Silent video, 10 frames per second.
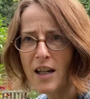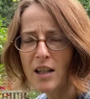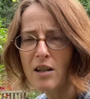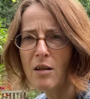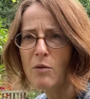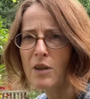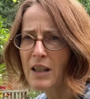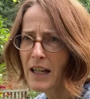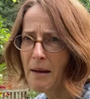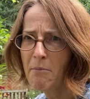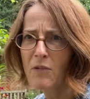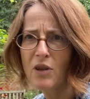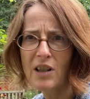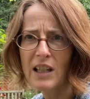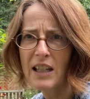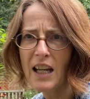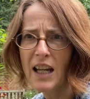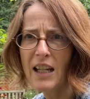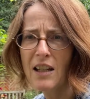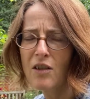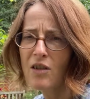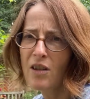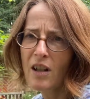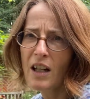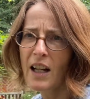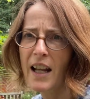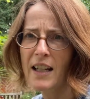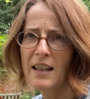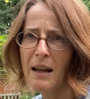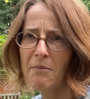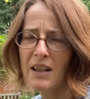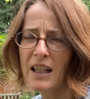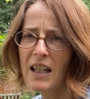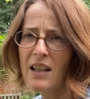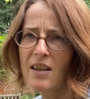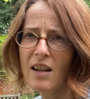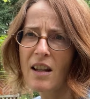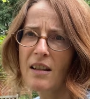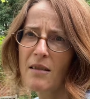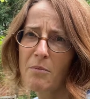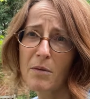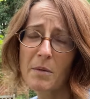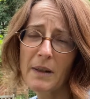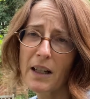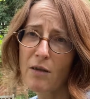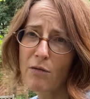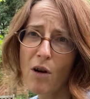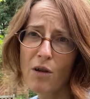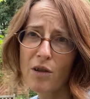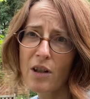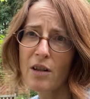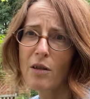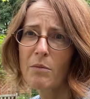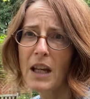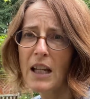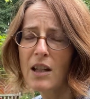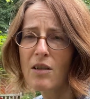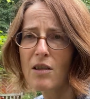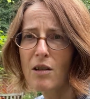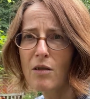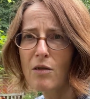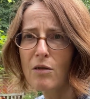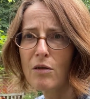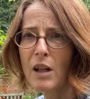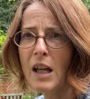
You don't want a damp, drizzly day. You're just going to collect damp seeds that are probably going to rot and not be any use to you at all.